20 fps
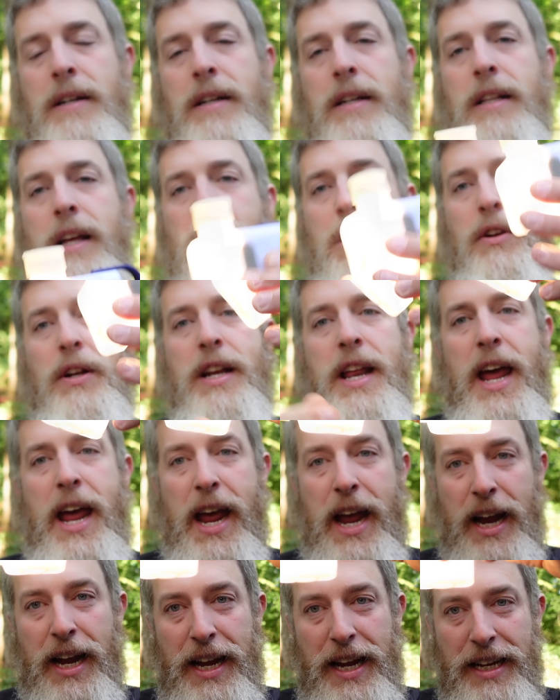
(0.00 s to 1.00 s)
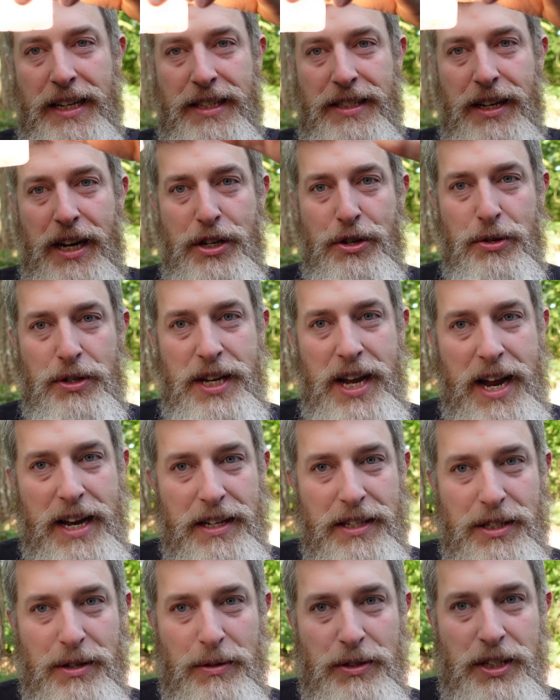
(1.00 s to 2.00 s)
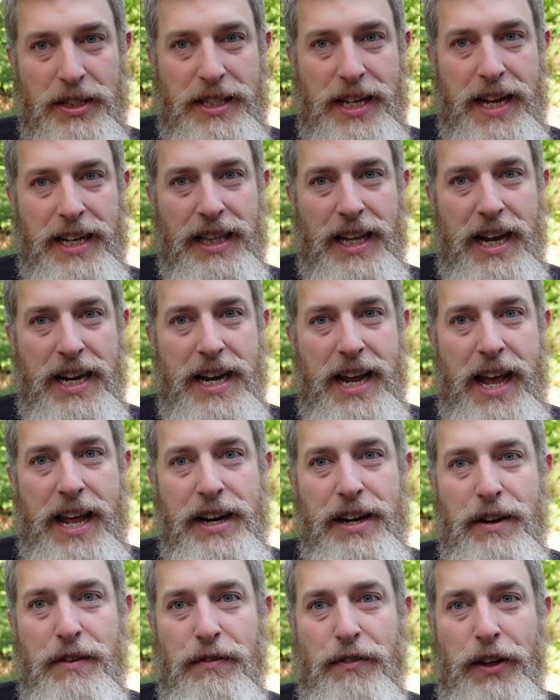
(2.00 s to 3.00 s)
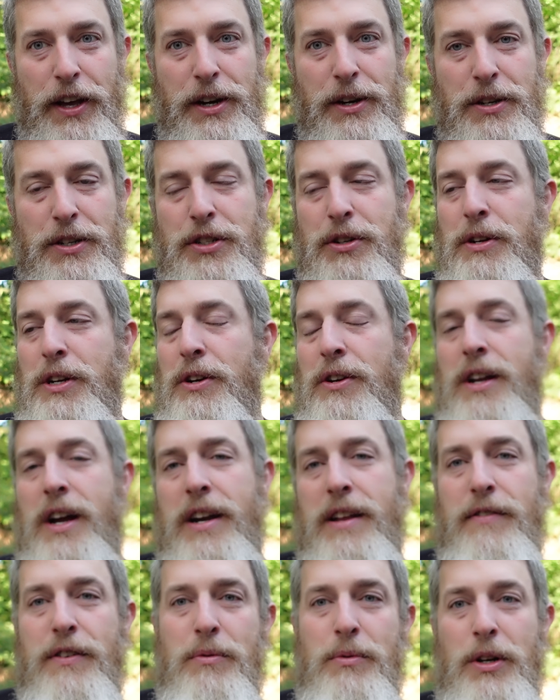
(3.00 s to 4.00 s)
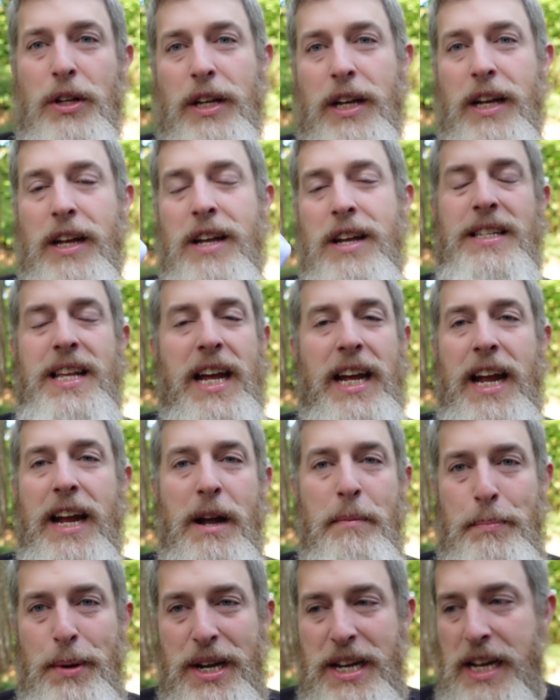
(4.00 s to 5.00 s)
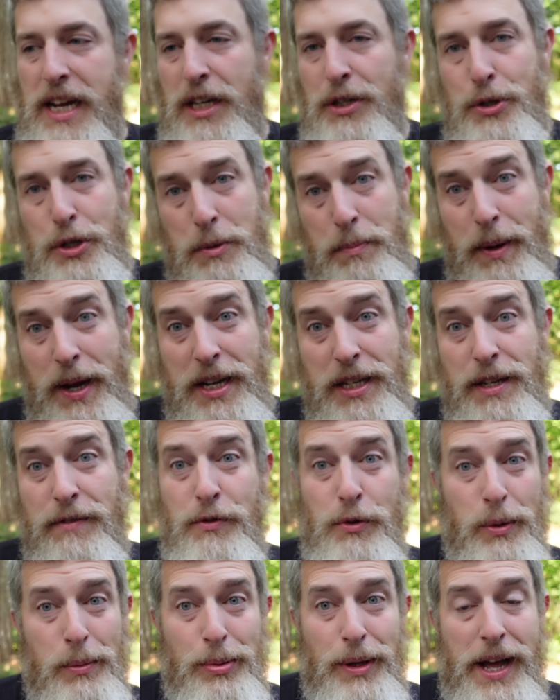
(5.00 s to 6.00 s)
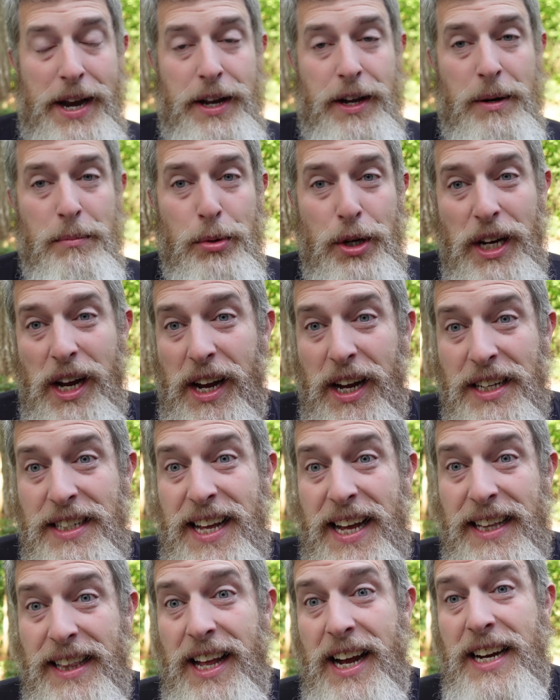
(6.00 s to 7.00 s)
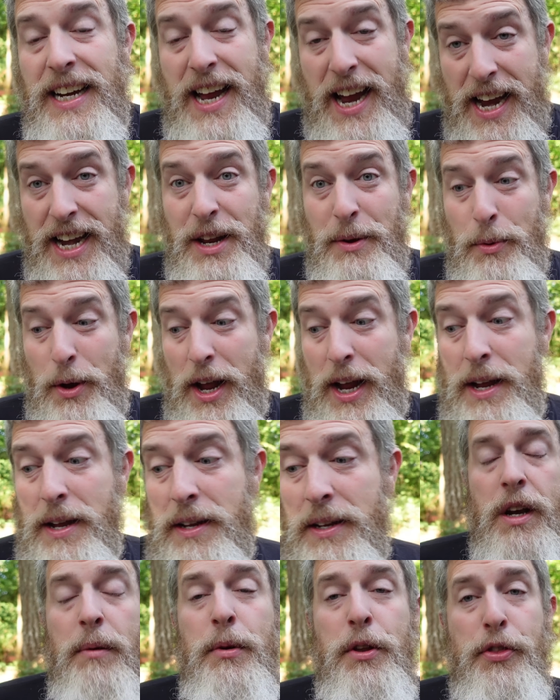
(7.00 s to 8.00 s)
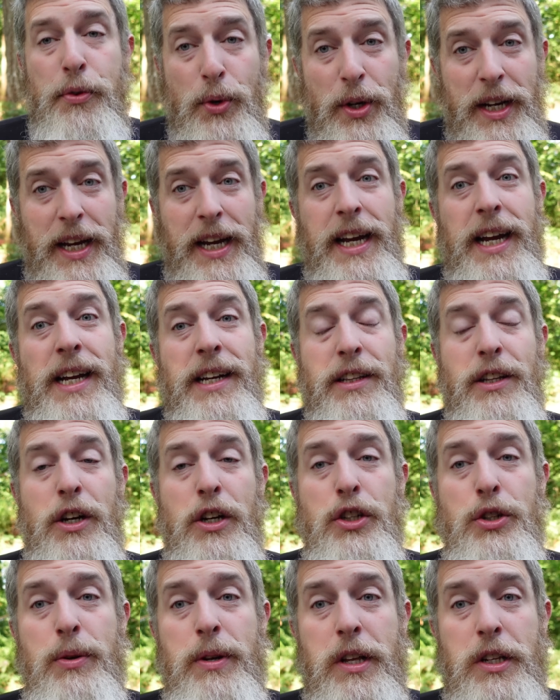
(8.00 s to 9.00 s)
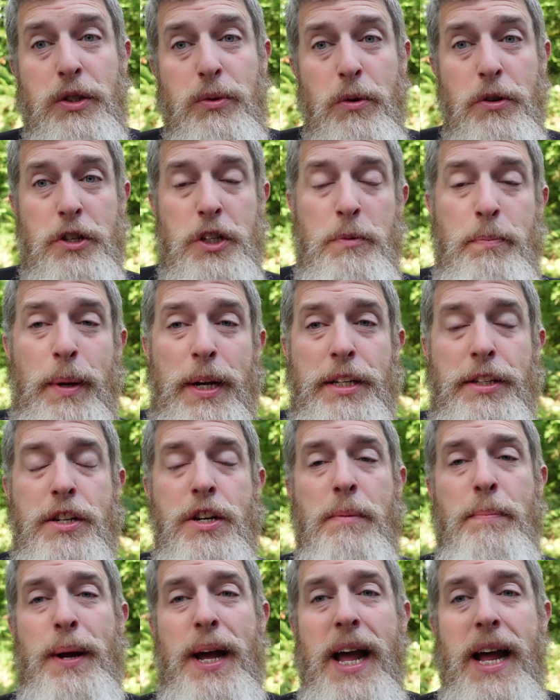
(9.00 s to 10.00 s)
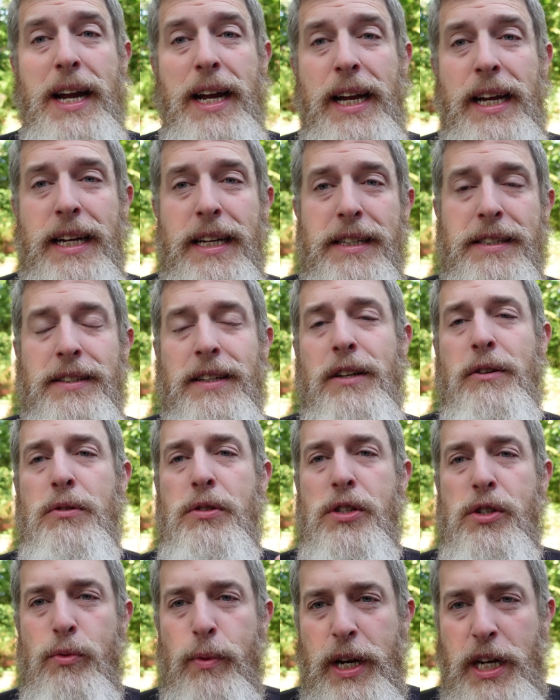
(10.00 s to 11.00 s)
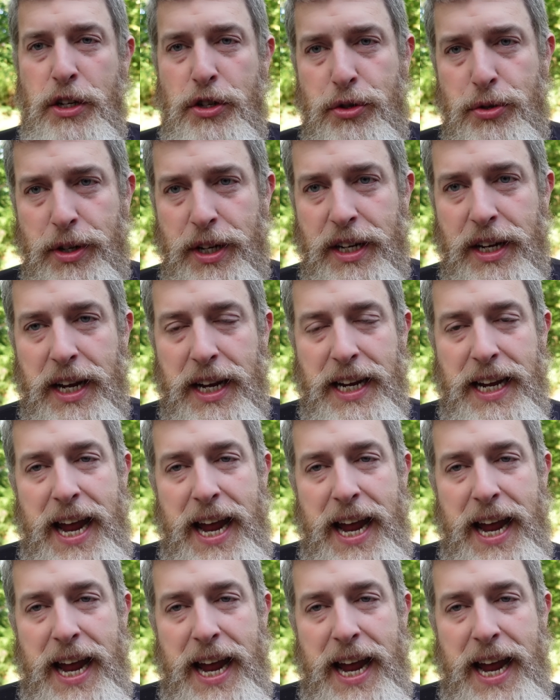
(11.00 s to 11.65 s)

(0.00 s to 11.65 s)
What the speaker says: that you can hang inside your tent. So it's a tent light and an inflator, so you're not even really taking up any extra space if you were planning on bringing a tent light anyway. Number three luxury that's worth the space in your pack is a little sweet treat at